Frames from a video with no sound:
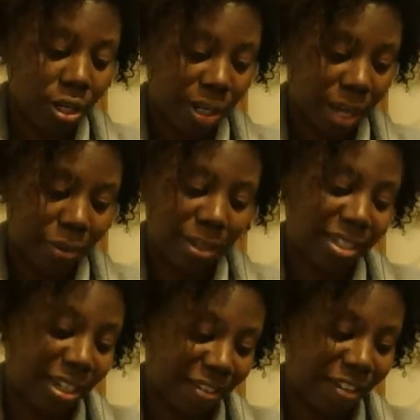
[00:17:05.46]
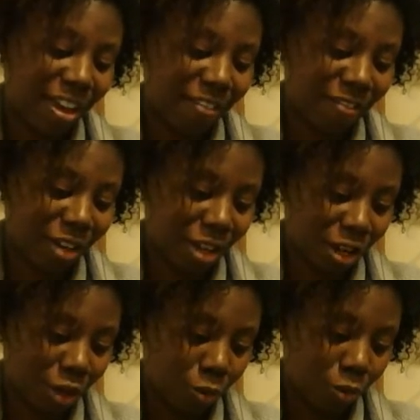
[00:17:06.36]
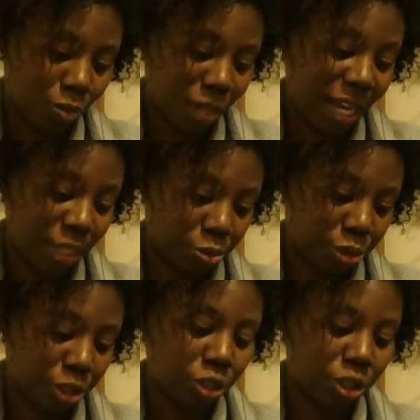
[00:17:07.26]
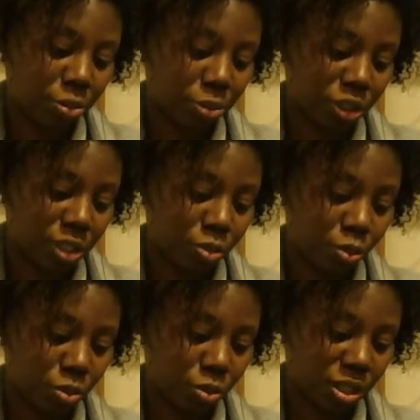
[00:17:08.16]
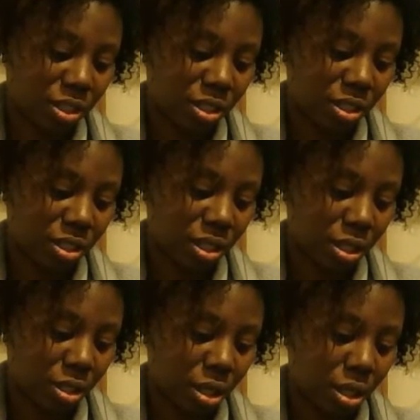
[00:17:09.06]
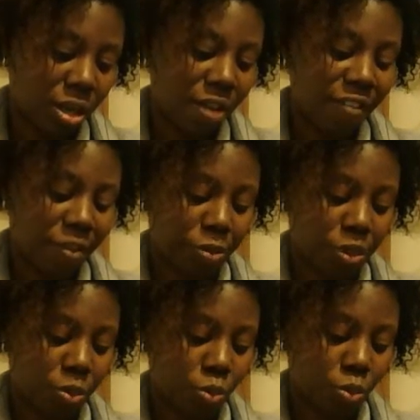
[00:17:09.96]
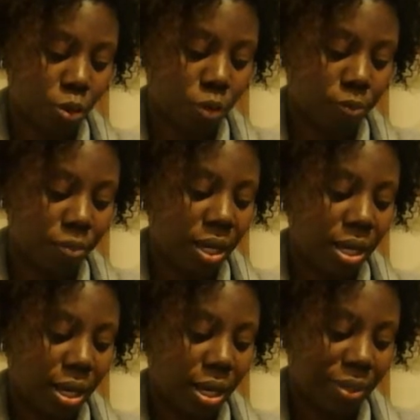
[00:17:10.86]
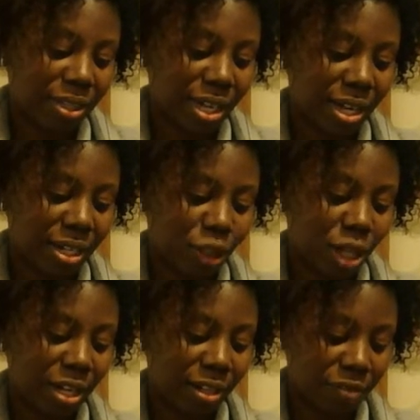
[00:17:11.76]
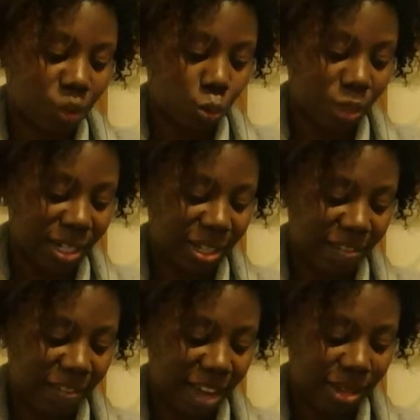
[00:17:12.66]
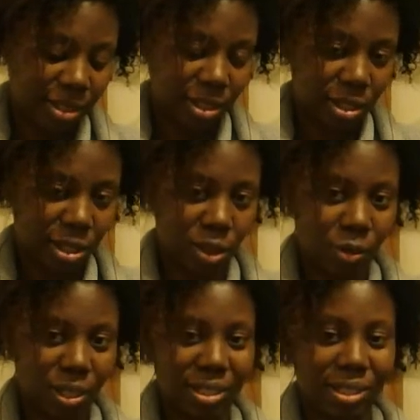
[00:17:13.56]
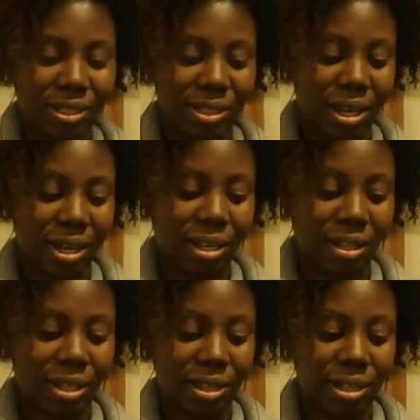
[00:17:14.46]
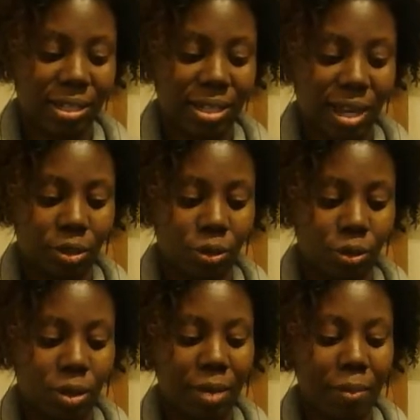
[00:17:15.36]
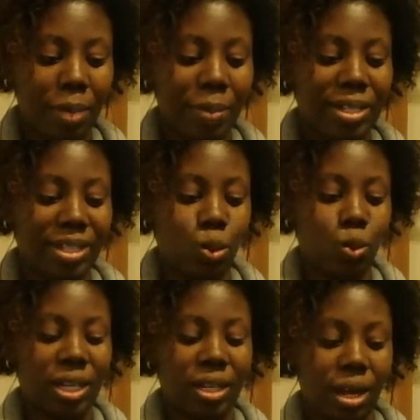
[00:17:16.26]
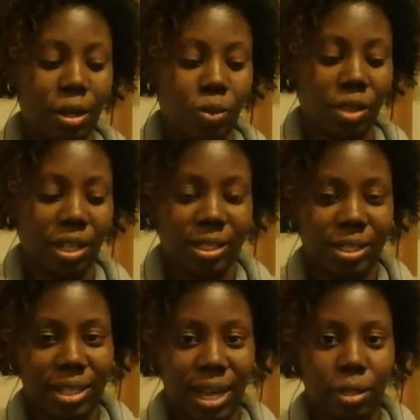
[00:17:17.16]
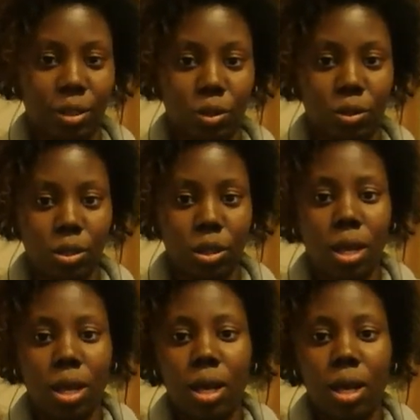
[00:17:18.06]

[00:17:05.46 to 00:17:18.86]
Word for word: Yeah, it's 85 cashmere, 10% silk, 5% wool. It's got a kind of tweedy effect, though it isn't, I think, technical. It may be tweed. I don't think it's technical,